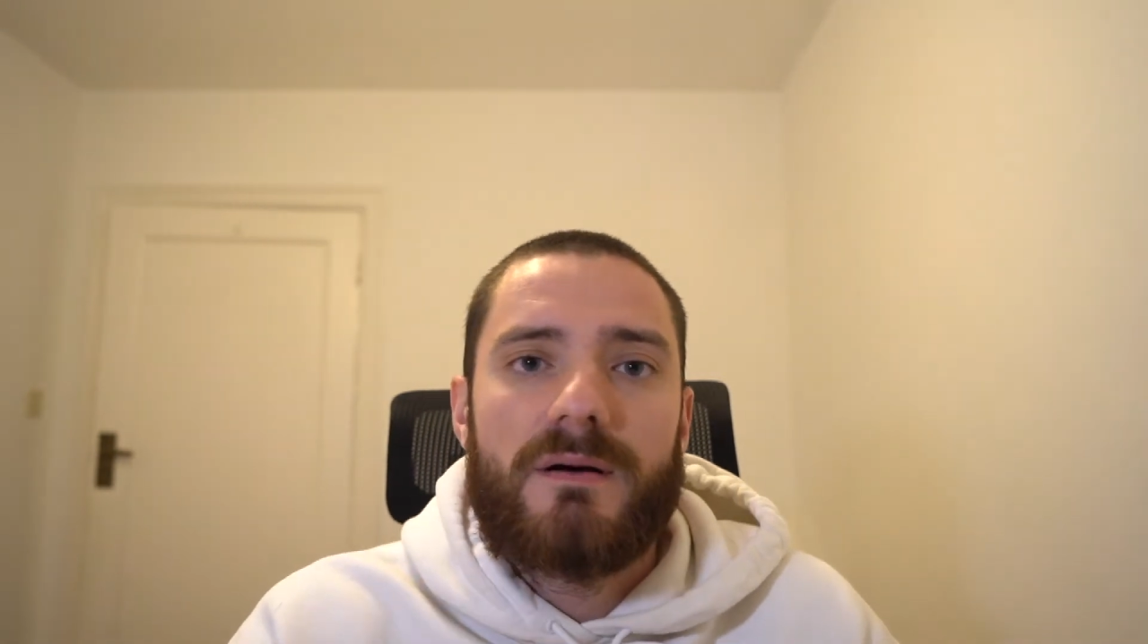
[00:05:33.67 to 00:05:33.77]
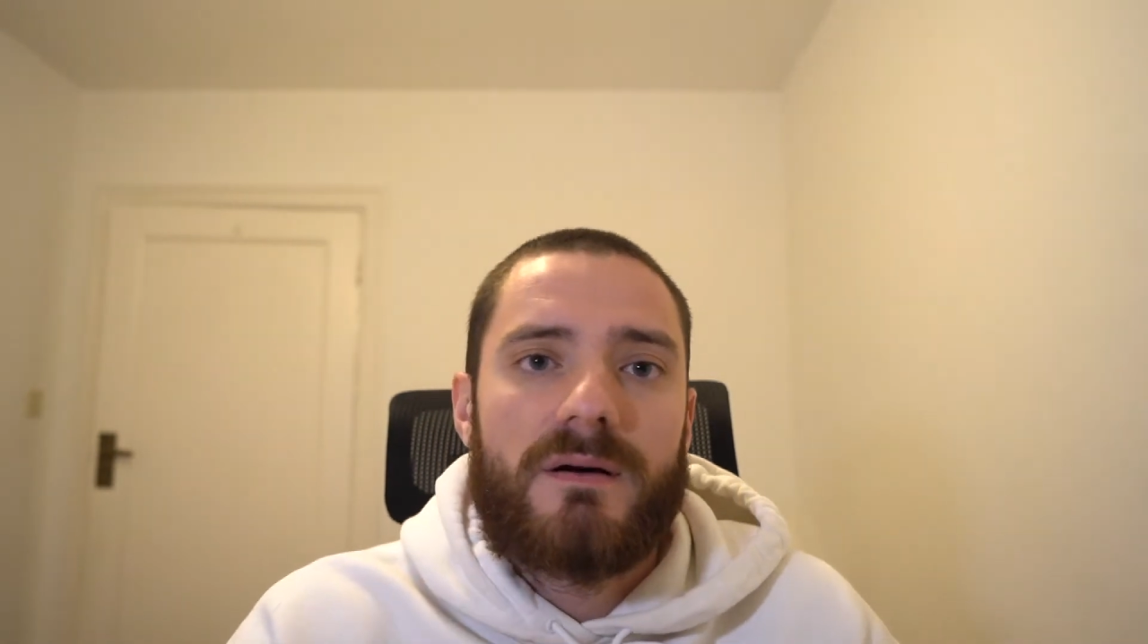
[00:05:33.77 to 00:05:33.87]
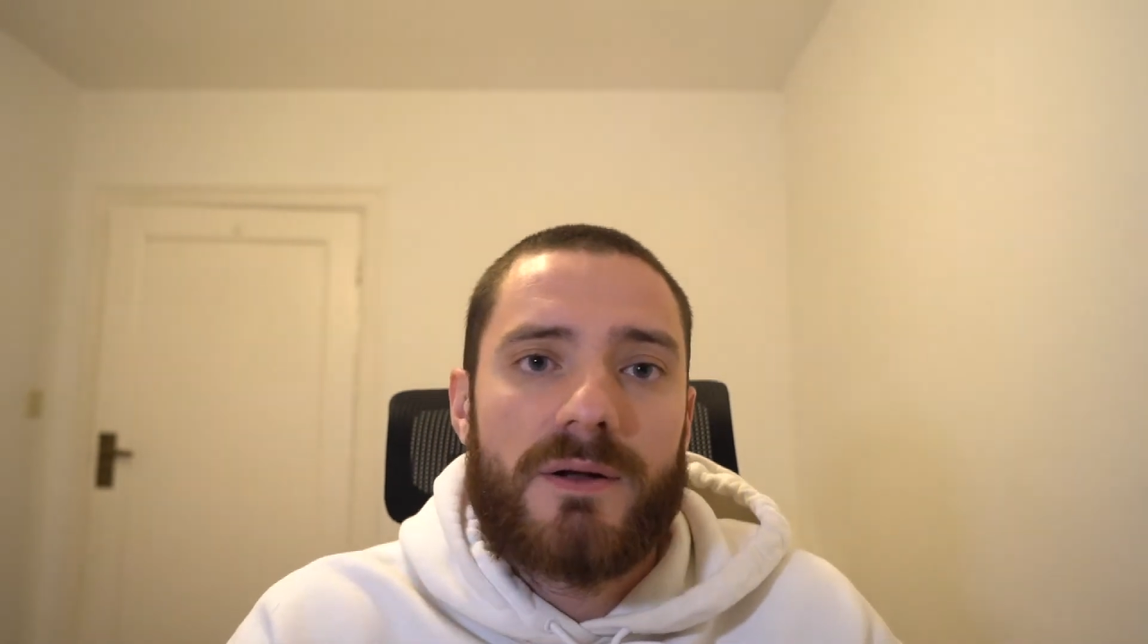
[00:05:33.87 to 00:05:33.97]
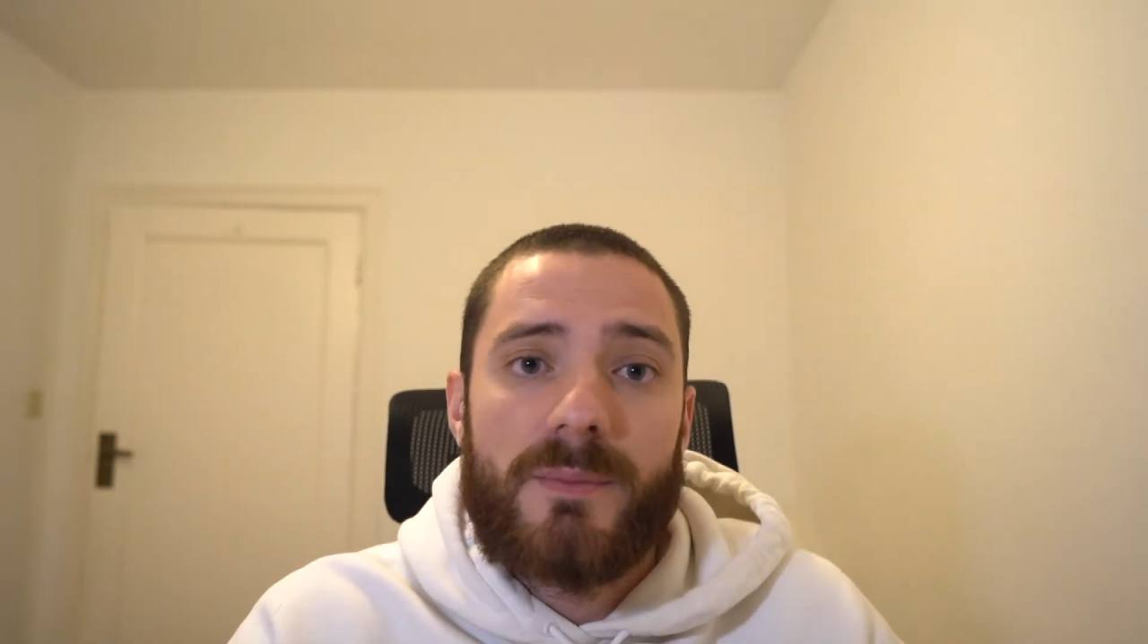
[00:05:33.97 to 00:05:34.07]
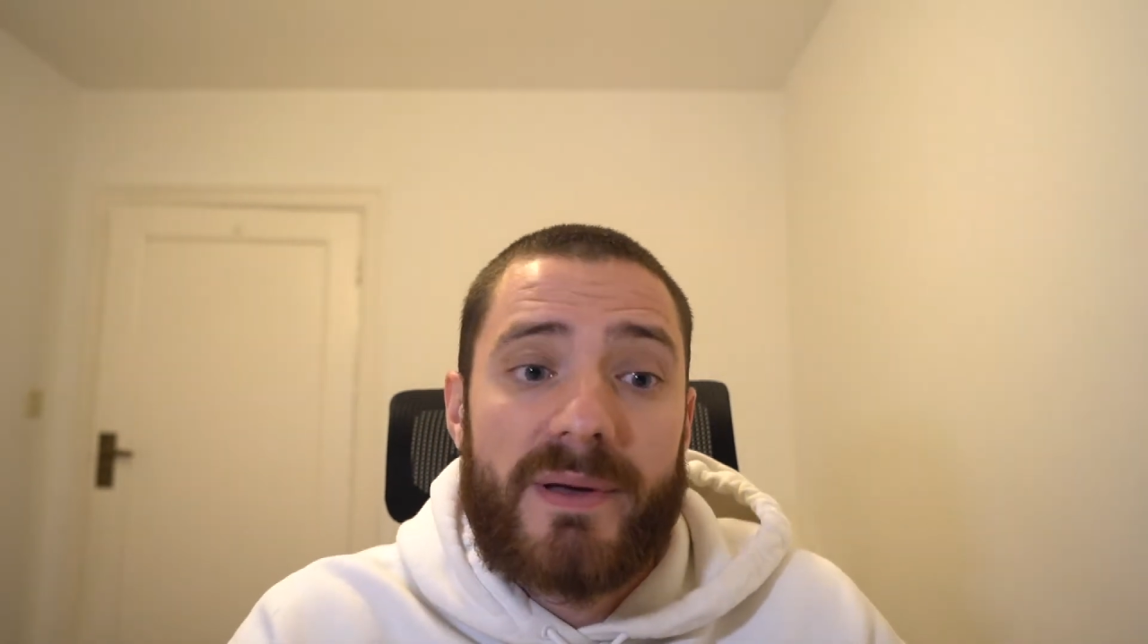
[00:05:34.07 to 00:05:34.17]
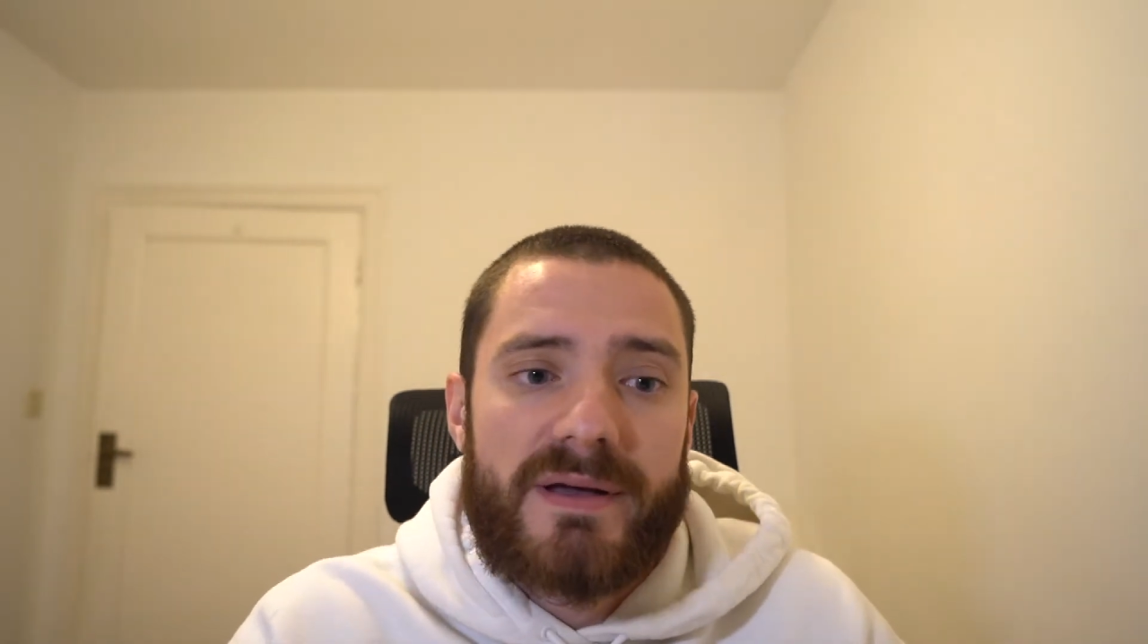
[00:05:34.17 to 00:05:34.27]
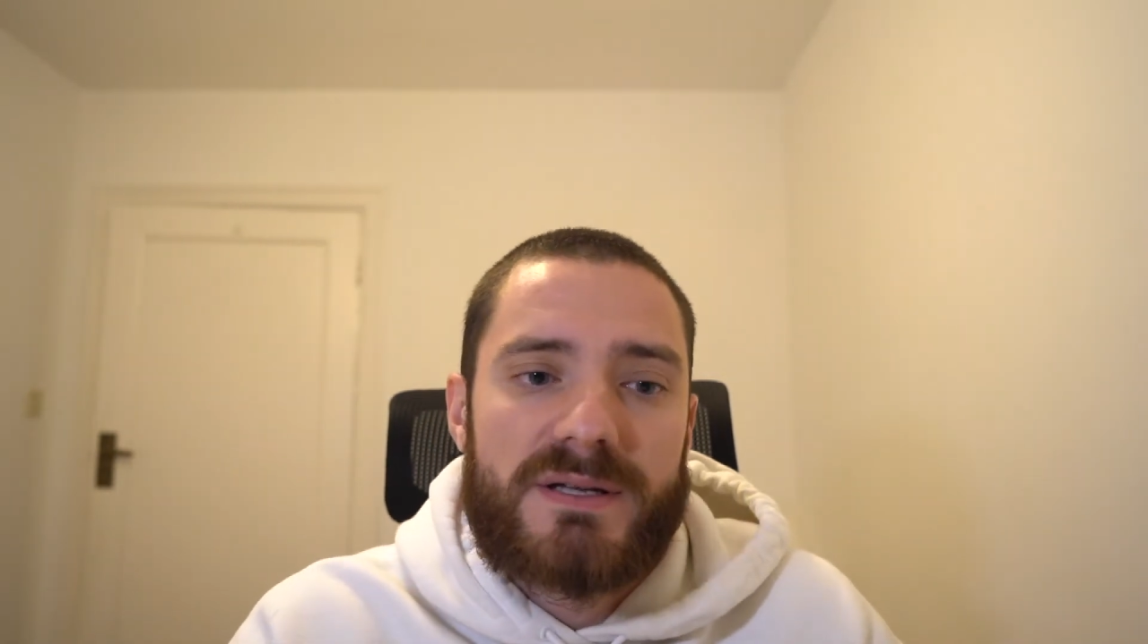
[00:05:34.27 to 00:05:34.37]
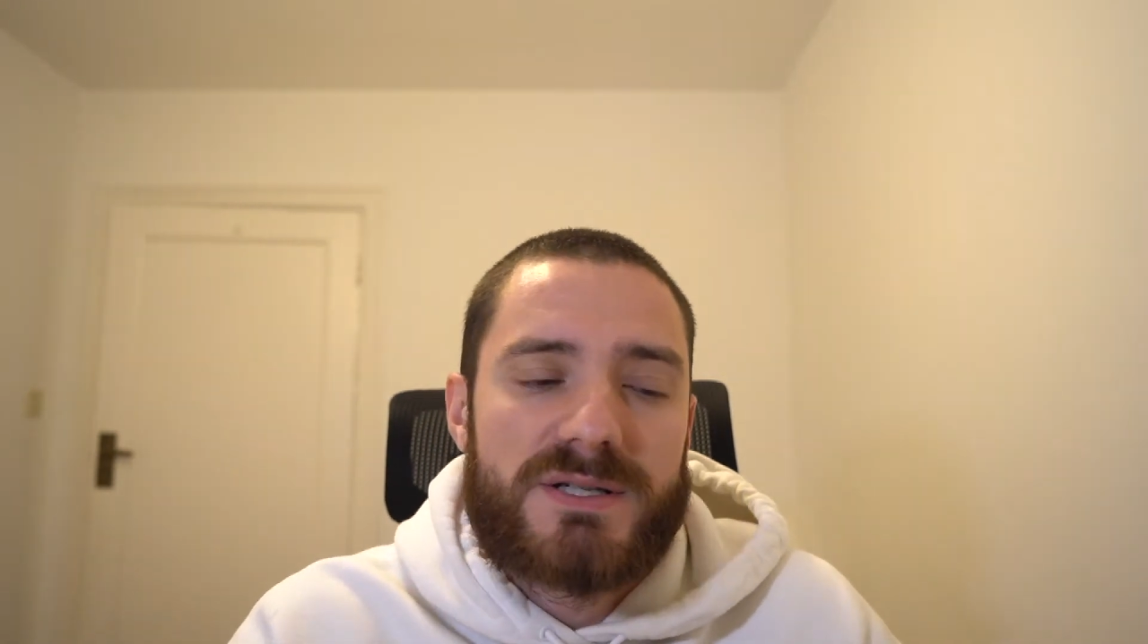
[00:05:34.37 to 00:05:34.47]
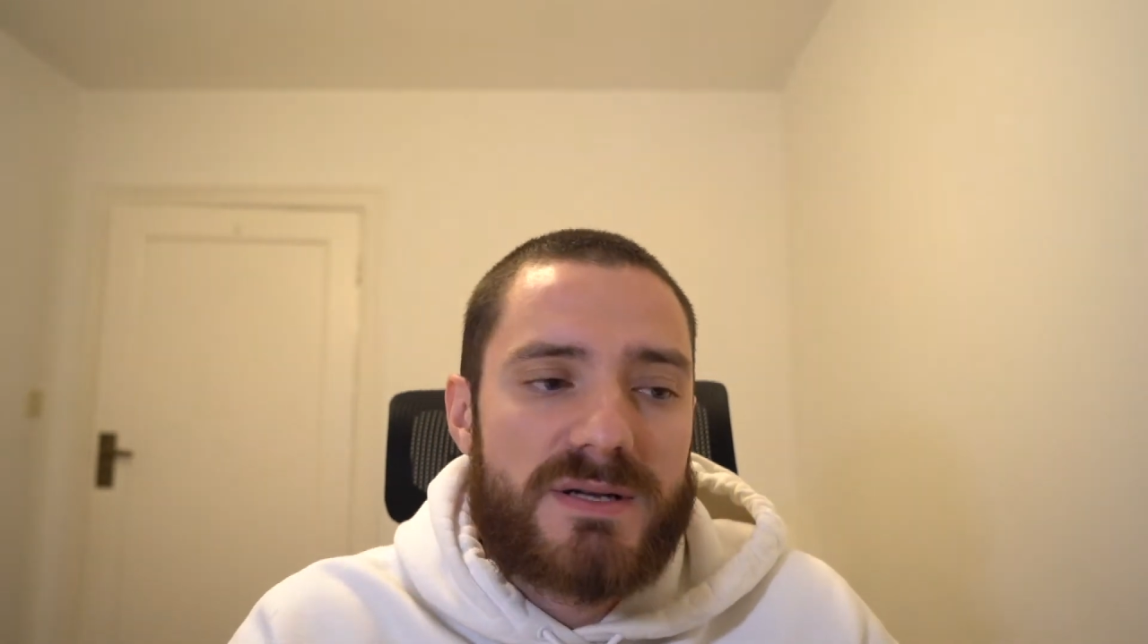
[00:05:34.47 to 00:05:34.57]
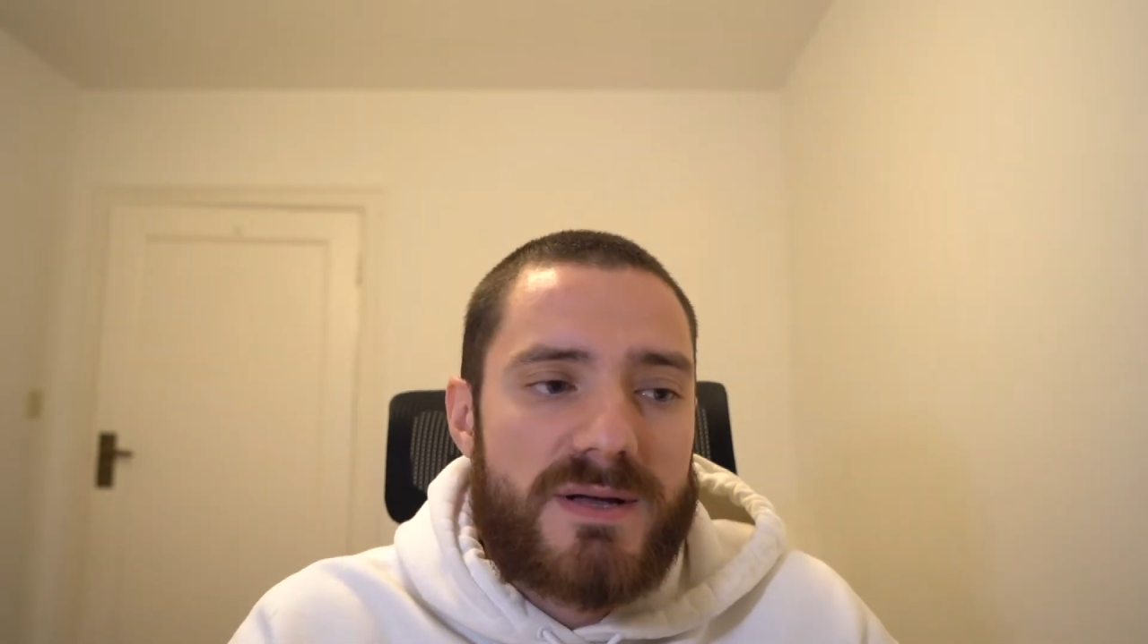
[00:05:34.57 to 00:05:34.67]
on a page